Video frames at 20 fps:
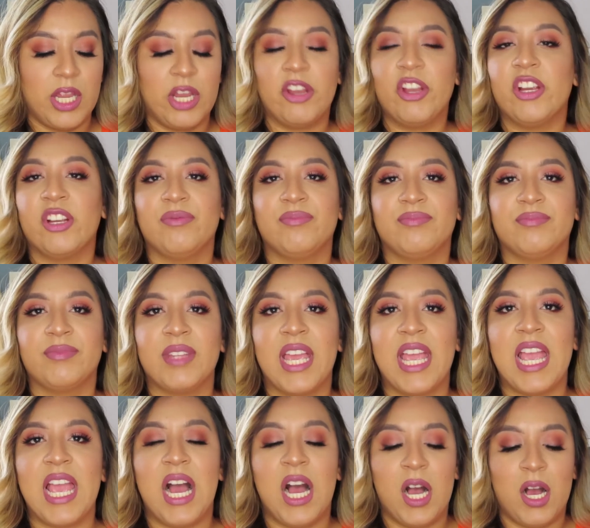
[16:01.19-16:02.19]
layer.
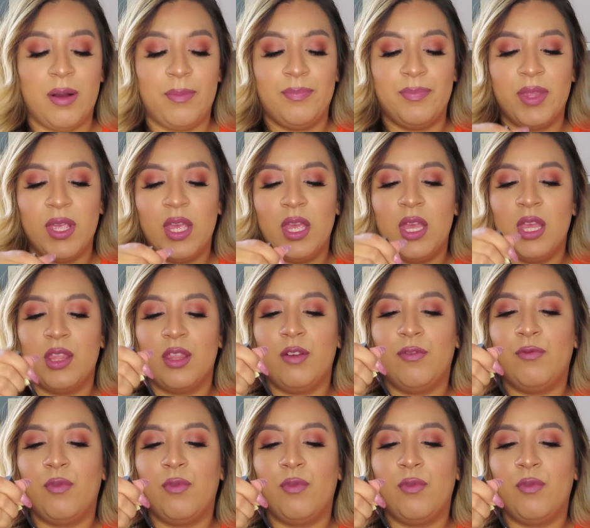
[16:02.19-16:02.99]
The